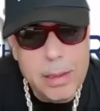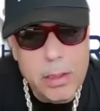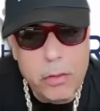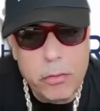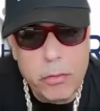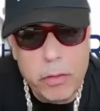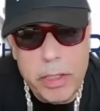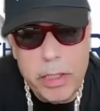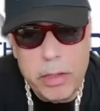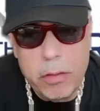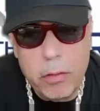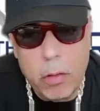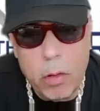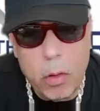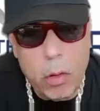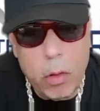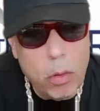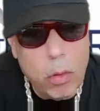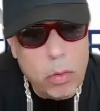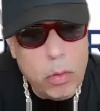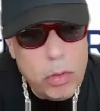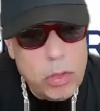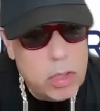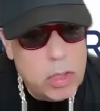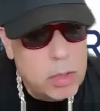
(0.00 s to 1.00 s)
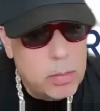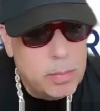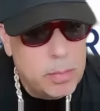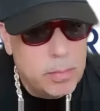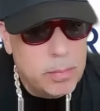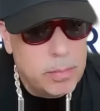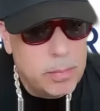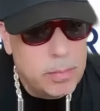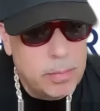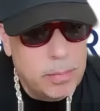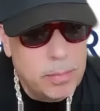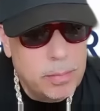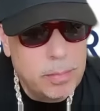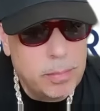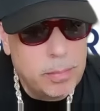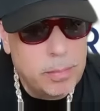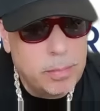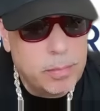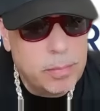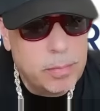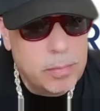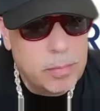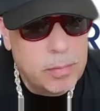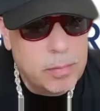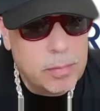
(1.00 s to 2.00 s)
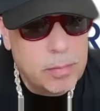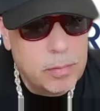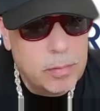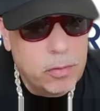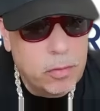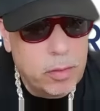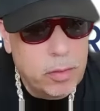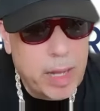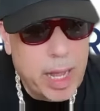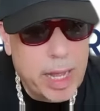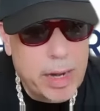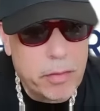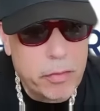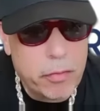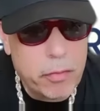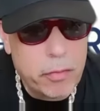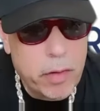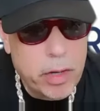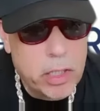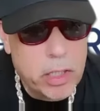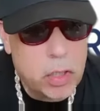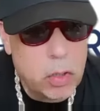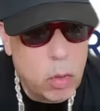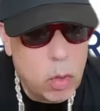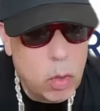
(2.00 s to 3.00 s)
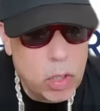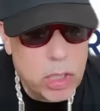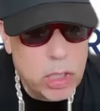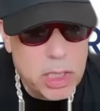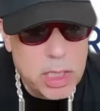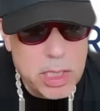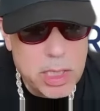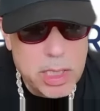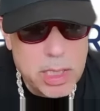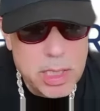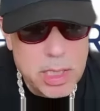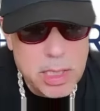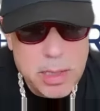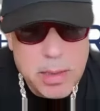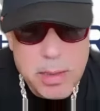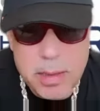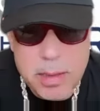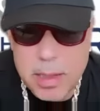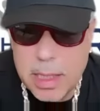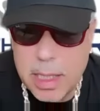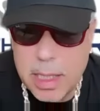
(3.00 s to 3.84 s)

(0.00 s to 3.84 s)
Three-year-olds, a lot of fresh horses,